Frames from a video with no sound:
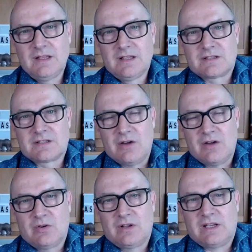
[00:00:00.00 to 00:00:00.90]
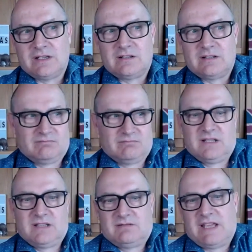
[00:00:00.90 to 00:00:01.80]
So
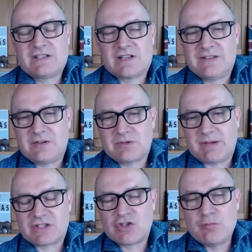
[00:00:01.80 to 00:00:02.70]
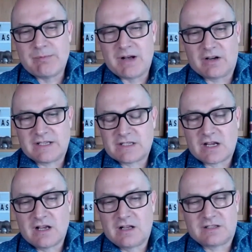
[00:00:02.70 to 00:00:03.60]
instantly, if it was about supermarkets, I
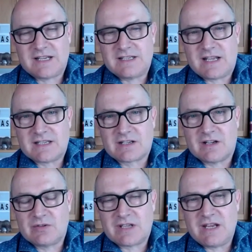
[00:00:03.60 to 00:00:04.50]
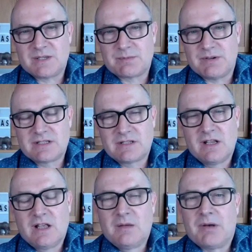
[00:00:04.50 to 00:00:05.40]
can't say Tesco, Sainsbury's,
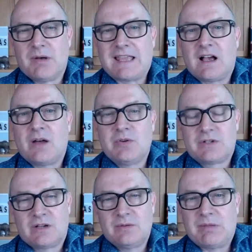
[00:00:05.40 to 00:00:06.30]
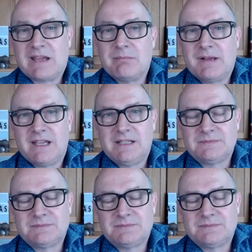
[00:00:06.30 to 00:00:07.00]
but I would go Pick and Pay.